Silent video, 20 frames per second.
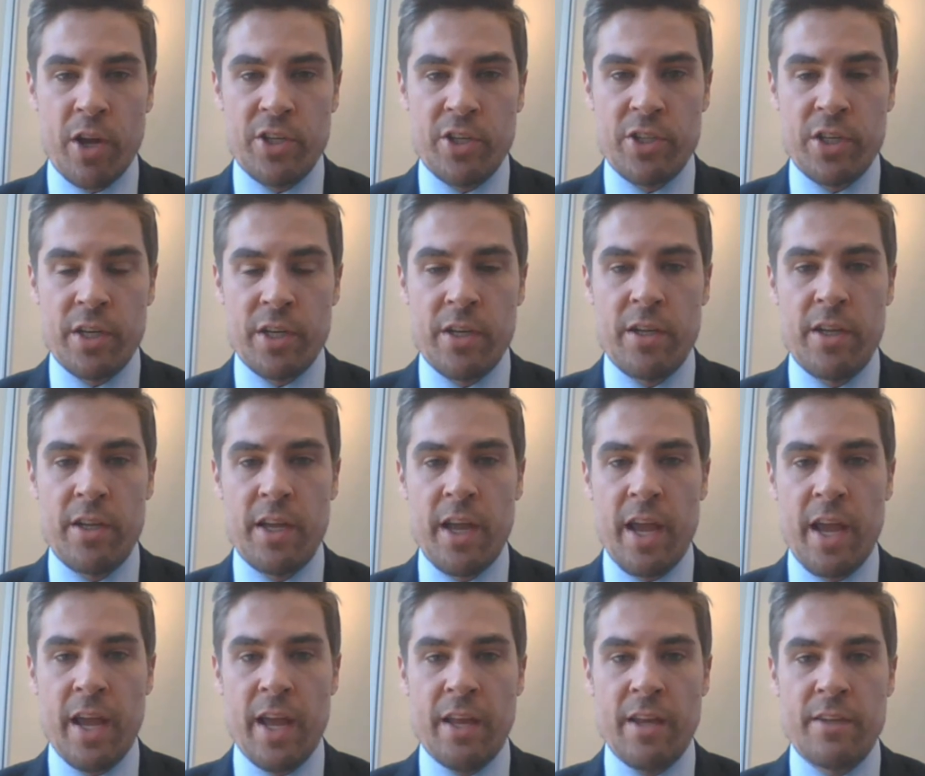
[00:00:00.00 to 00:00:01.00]
of Russia
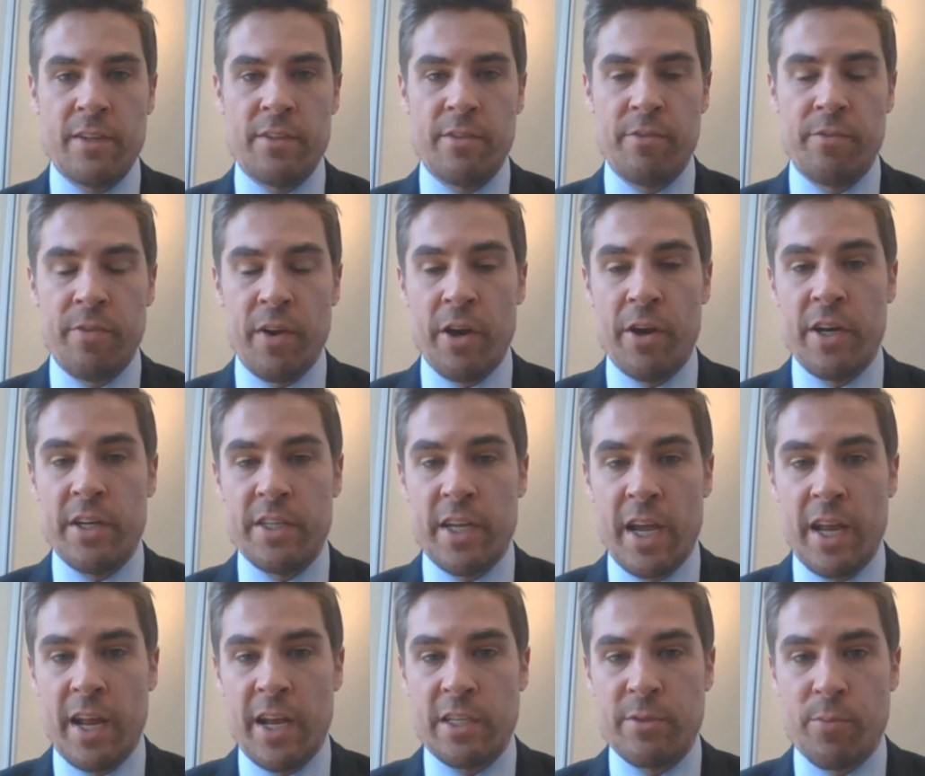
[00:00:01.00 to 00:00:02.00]
and very
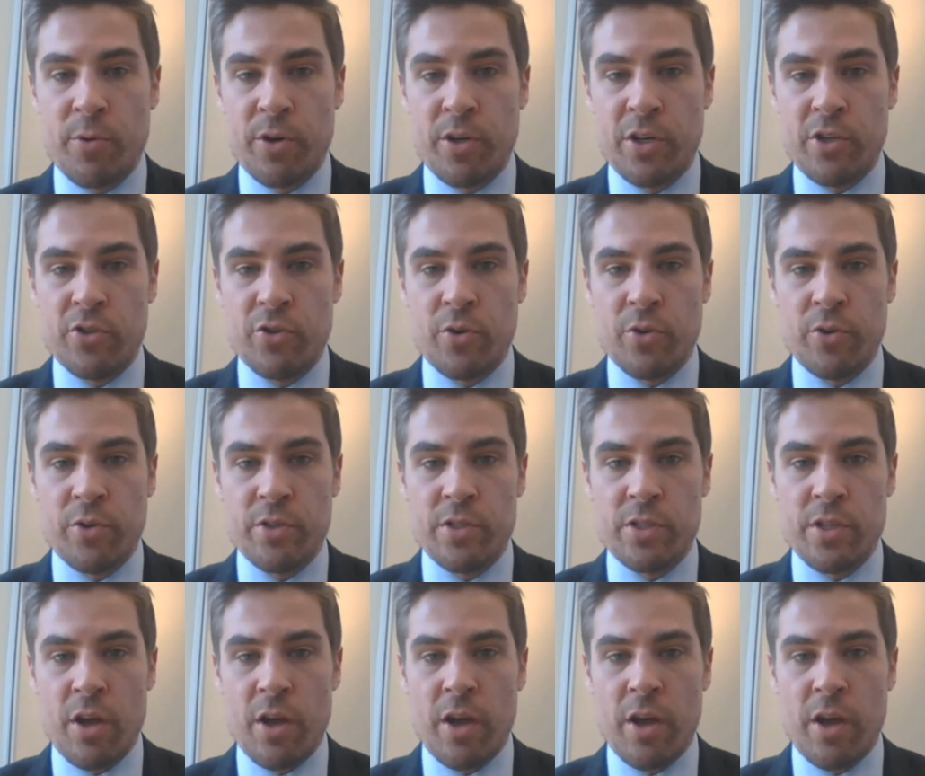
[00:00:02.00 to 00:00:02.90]
tight export controls